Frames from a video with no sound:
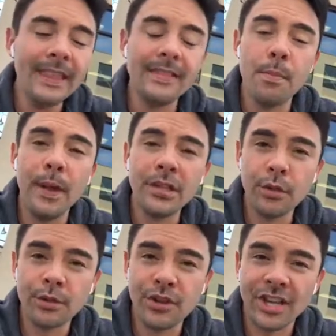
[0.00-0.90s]
the
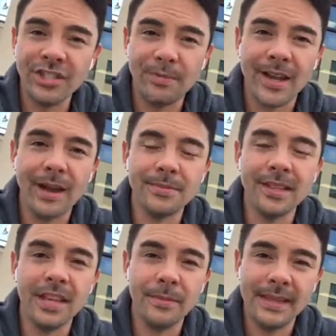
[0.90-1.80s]
placeholder strategy becomes a
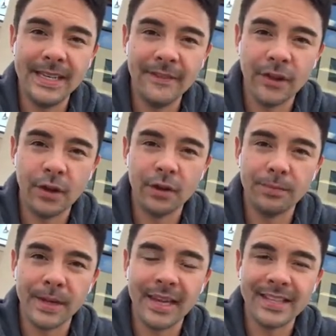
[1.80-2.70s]
little bit difficult
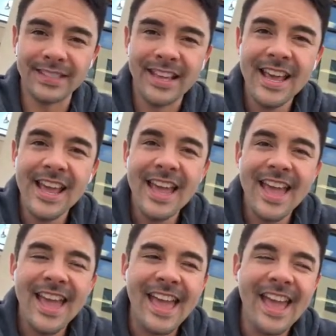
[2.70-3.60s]
because
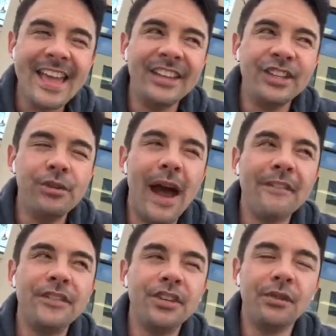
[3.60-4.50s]
you
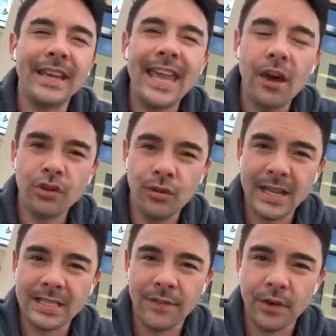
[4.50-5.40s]
have to do an account
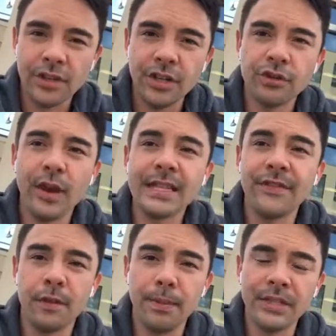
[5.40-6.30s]
transfer to transfer
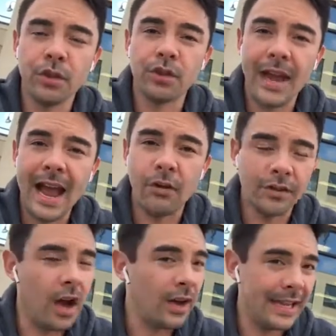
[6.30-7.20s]
your placeholder out.
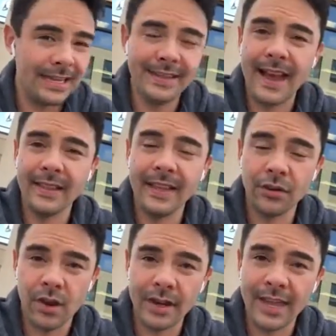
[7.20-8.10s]
I'll get to that
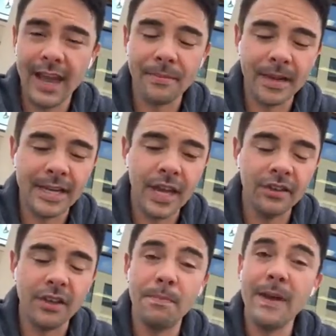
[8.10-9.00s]
later on. Okay, I'm going to tell you
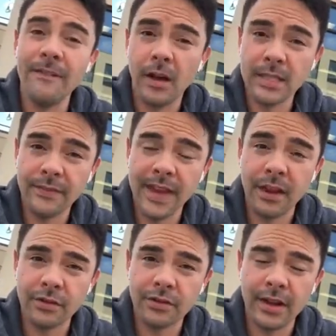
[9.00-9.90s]
the pitfalls of
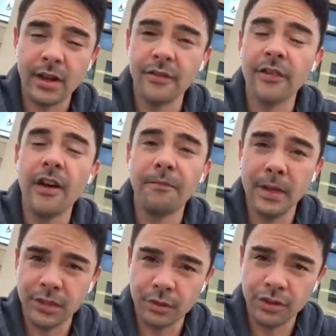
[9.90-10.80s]
of
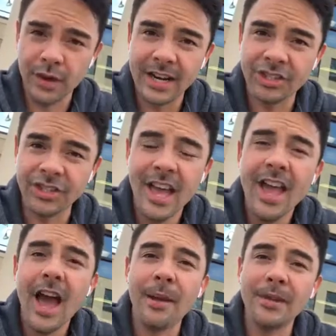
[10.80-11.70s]
placeholder strategies.
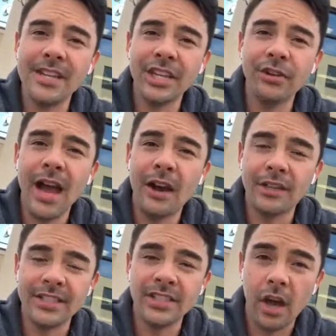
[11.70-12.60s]
I'm going to tell you how to
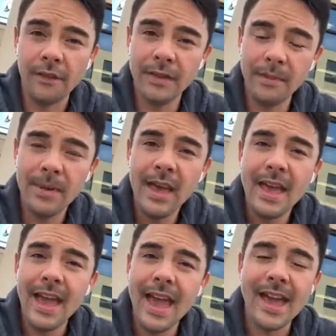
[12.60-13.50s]
solve them
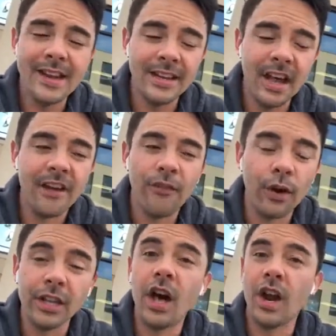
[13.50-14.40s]
and avoid
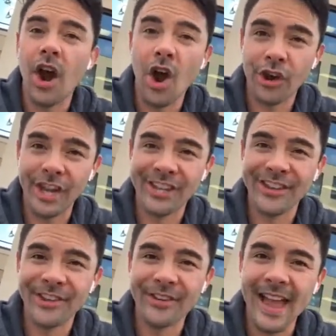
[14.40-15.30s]
a lot of heartache
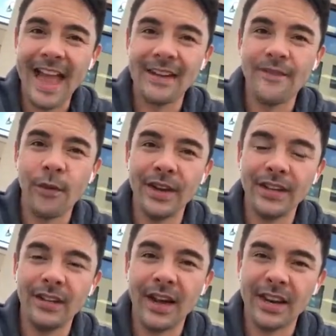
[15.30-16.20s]
too, and avoid a
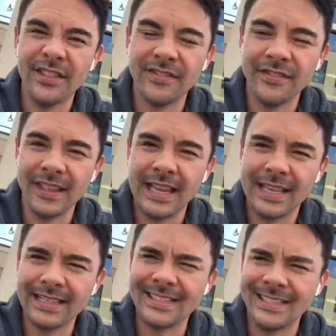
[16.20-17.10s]
lot of
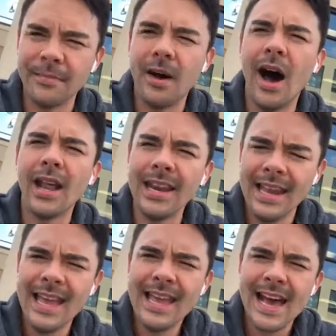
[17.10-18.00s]
some
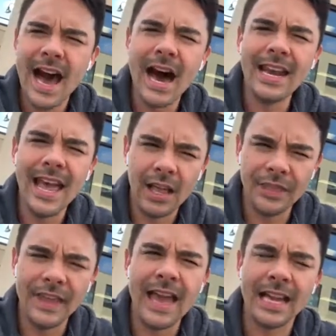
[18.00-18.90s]

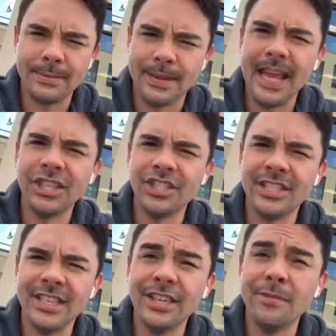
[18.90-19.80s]
unhealthy expectations
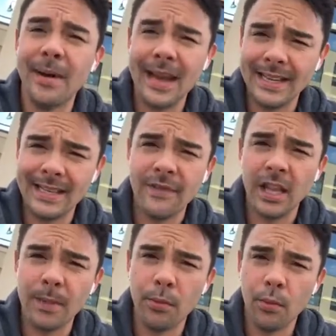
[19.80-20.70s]
that you might
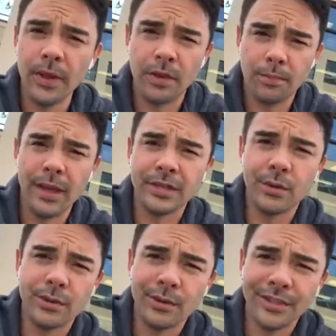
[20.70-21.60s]
develop with your
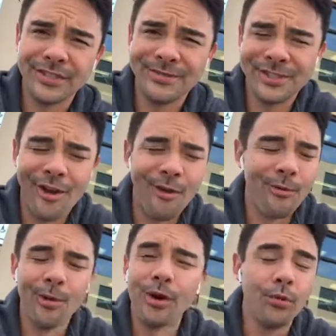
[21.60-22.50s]
placeholders. So
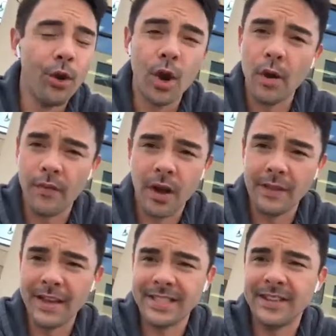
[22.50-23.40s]
we'll go over all of
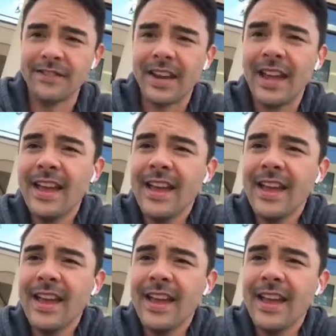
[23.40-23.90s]
that stuff today.